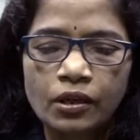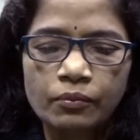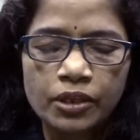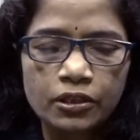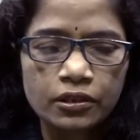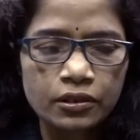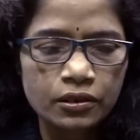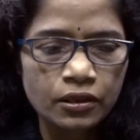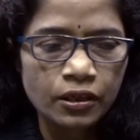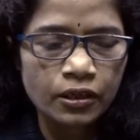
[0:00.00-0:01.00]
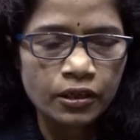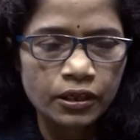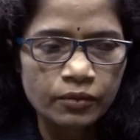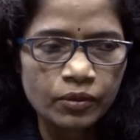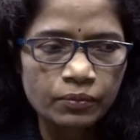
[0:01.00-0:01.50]
because
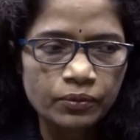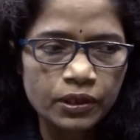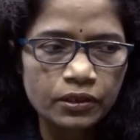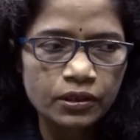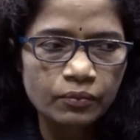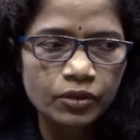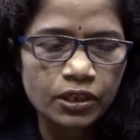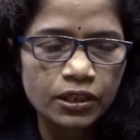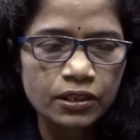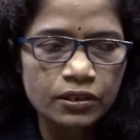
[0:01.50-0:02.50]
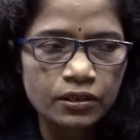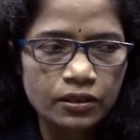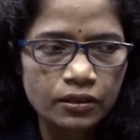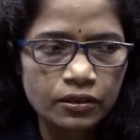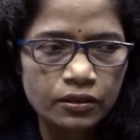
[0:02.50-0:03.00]
if they feel something is
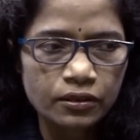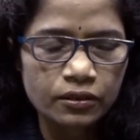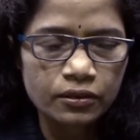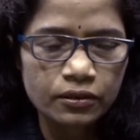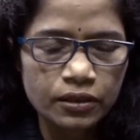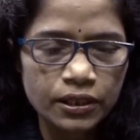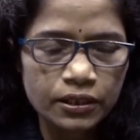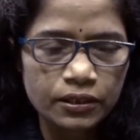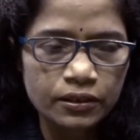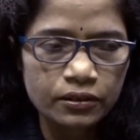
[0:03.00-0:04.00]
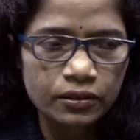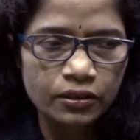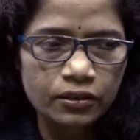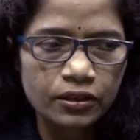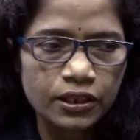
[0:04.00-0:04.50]
like
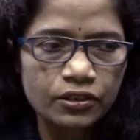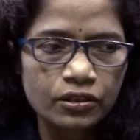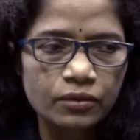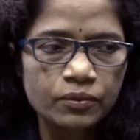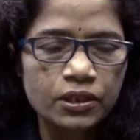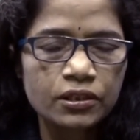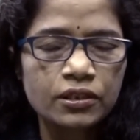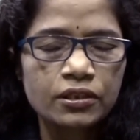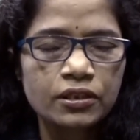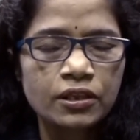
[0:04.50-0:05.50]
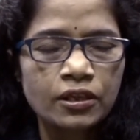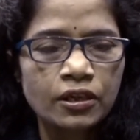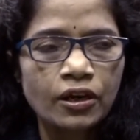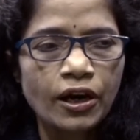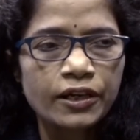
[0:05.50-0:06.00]
certain nature of diseases
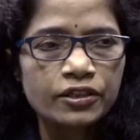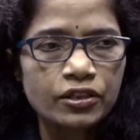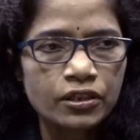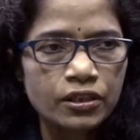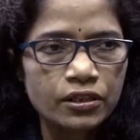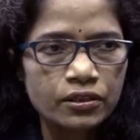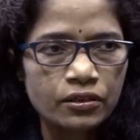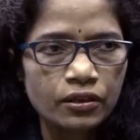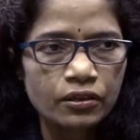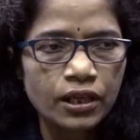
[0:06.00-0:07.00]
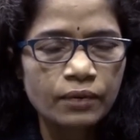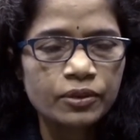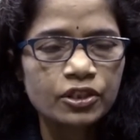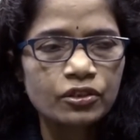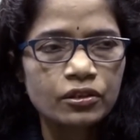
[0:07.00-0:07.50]
are serious or
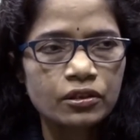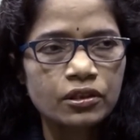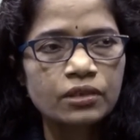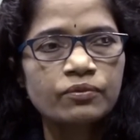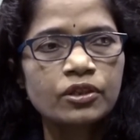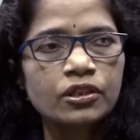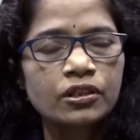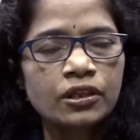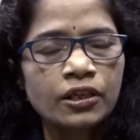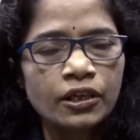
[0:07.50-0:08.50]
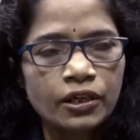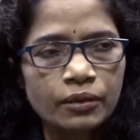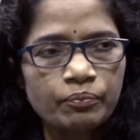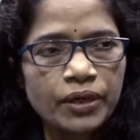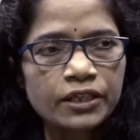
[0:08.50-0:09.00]
having severe
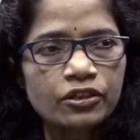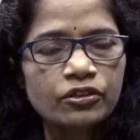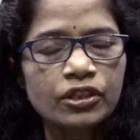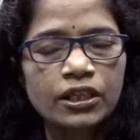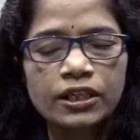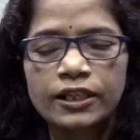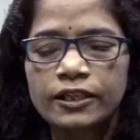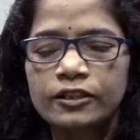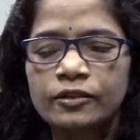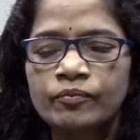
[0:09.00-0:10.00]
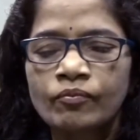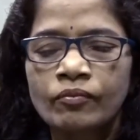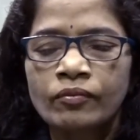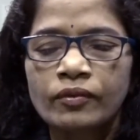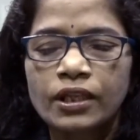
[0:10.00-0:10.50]
impact on their health,
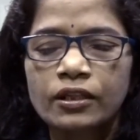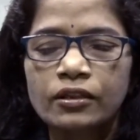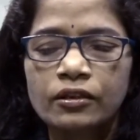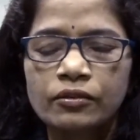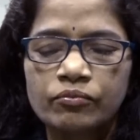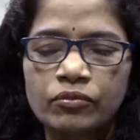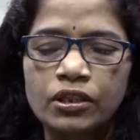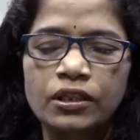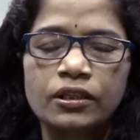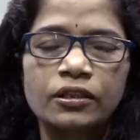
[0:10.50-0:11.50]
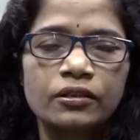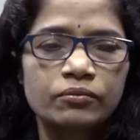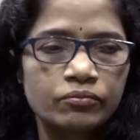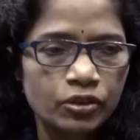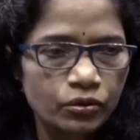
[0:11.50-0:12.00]
then they
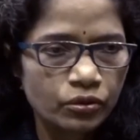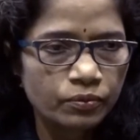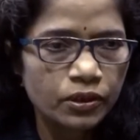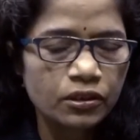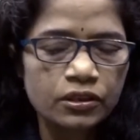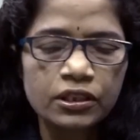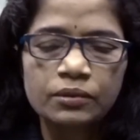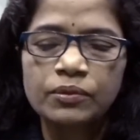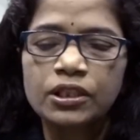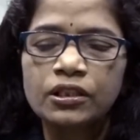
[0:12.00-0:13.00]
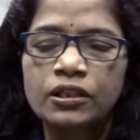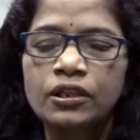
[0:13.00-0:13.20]
go for the treatment.